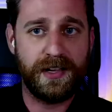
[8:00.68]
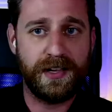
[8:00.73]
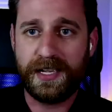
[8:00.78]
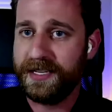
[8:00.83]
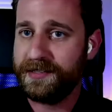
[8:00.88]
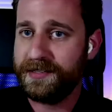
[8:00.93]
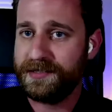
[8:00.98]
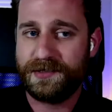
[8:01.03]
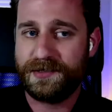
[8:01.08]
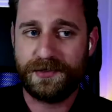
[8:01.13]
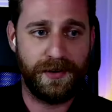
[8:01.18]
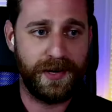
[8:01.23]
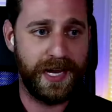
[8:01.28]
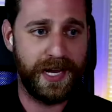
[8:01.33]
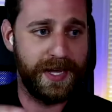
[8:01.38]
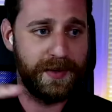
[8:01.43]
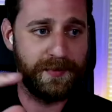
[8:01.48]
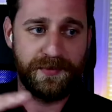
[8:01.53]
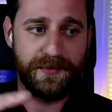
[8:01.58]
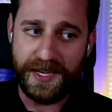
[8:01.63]

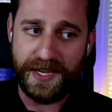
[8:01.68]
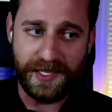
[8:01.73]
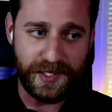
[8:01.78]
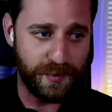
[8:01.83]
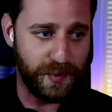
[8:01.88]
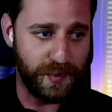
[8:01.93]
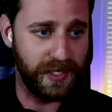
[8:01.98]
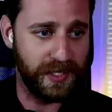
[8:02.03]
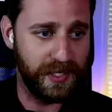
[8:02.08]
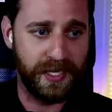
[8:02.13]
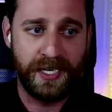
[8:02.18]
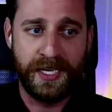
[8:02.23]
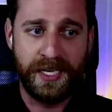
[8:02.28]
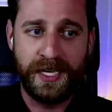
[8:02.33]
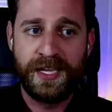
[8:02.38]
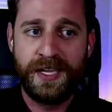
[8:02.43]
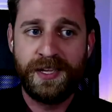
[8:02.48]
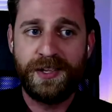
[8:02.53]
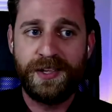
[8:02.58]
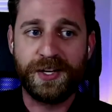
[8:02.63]
Instagram, Facebook.
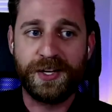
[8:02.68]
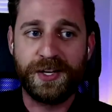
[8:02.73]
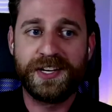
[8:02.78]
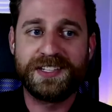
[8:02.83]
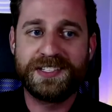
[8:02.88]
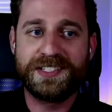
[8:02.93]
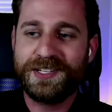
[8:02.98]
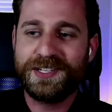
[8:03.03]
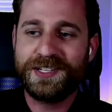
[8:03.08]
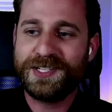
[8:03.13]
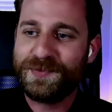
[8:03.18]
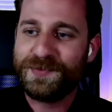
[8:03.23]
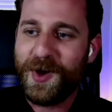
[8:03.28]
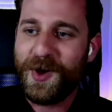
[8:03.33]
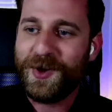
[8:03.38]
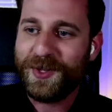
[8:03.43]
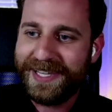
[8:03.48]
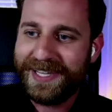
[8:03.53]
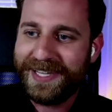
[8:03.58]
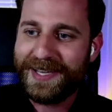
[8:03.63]
You're going to see small
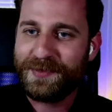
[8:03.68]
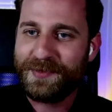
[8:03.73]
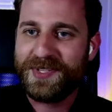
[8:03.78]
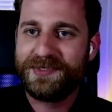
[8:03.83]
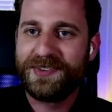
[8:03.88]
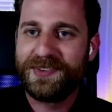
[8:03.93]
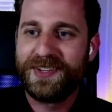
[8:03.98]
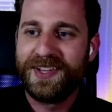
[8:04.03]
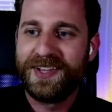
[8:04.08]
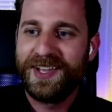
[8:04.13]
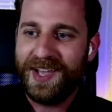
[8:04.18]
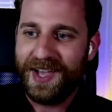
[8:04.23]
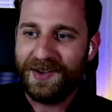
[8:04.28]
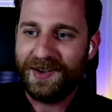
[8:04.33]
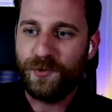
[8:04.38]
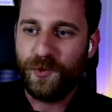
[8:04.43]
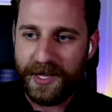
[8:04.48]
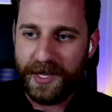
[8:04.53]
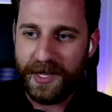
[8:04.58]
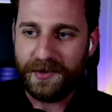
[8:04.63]
clips of
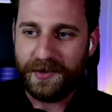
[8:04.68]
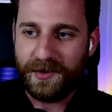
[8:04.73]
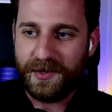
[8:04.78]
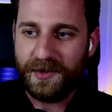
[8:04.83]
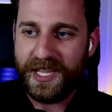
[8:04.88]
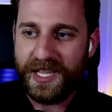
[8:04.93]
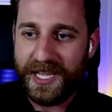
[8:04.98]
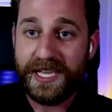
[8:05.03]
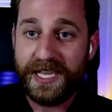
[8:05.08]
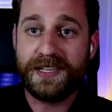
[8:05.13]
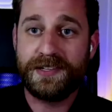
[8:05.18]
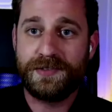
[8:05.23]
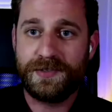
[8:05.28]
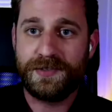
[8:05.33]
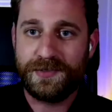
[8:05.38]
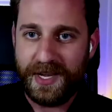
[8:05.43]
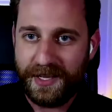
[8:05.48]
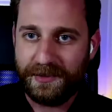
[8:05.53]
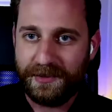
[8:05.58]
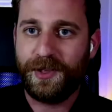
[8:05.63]
what is
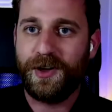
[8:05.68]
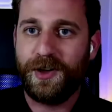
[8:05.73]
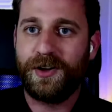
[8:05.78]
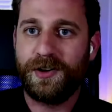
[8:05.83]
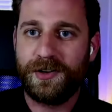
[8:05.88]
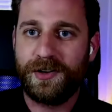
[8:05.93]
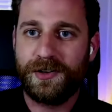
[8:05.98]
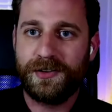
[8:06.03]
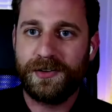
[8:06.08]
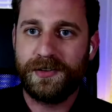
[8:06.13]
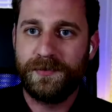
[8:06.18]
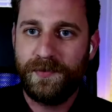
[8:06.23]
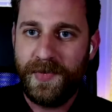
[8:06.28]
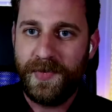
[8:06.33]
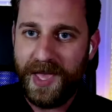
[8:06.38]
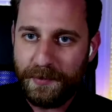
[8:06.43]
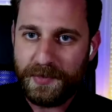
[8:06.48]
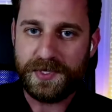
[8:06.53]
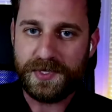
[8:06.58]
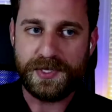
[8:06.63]
a longer
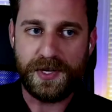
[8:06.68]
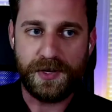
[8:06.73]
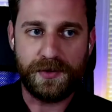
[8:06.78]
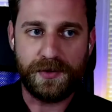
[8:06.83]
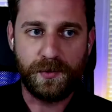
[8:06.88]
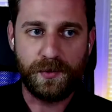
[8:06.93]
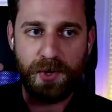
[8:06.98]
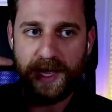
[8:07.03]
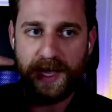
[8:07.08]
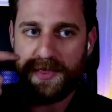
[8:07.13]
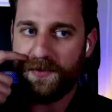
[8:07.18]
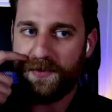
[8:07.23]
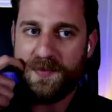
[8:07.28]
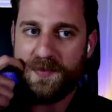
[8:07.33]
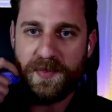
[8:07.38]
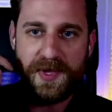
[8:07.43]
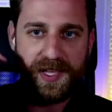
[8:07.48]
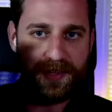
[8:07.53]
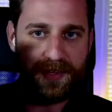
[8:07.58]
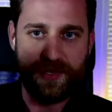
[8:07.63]
episode, whether that
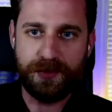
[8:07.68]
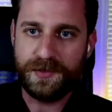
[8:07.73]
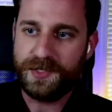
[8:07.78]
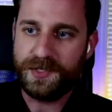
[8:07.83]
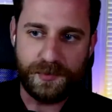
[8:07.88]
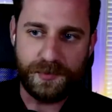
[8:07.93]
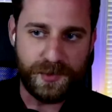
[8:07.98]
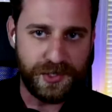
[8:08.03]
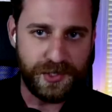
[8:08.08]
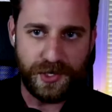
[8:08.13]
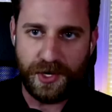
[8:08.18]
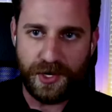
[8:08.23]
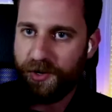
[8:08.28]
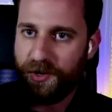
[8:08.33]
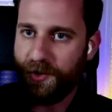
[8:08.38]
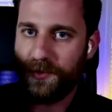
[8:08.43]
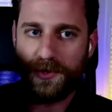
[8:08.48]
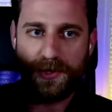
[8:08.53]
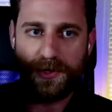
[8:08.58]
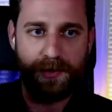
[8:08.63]
be a YouTube show
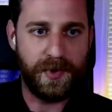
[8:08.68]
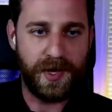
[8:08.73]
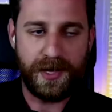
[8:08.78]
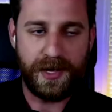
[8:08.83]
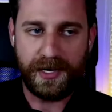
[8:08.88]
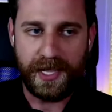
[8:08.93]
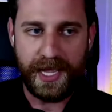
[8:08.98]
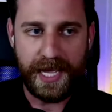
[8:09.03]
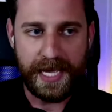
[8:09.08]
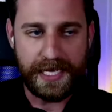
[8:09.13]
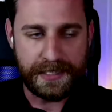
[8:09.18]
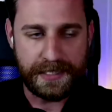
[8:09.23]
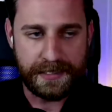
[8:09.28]
or a podcast.